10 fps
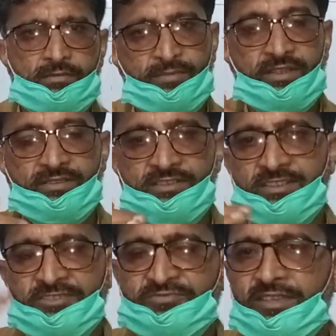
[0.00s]
But
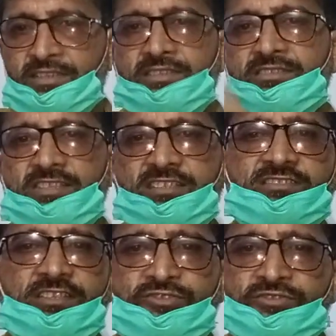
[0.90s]
it is very
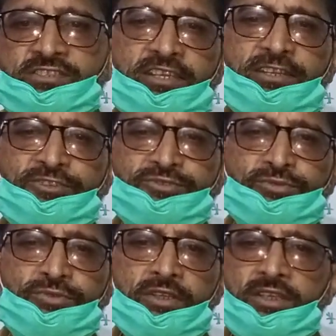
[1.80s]
interesting to tell
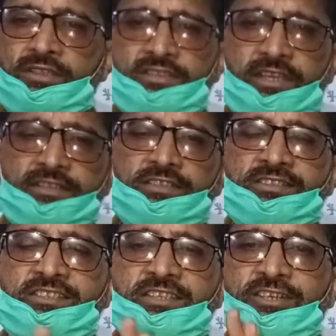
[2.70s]
you
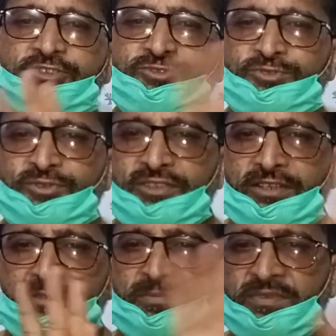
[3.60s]
that there
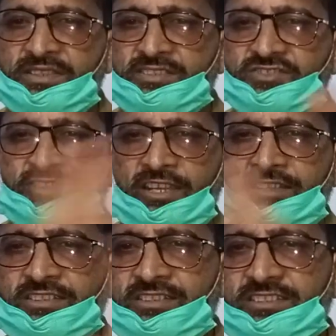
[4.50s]
shouldn't be
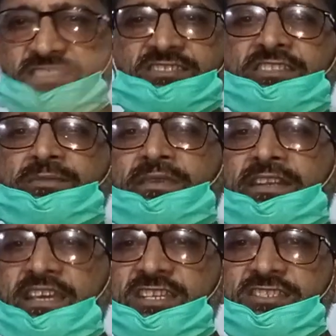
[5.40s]
gender
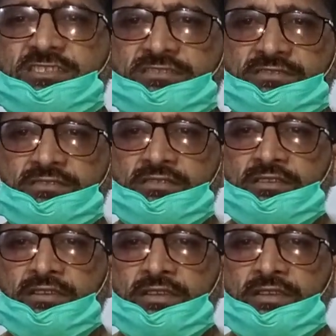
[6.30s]
discrimination,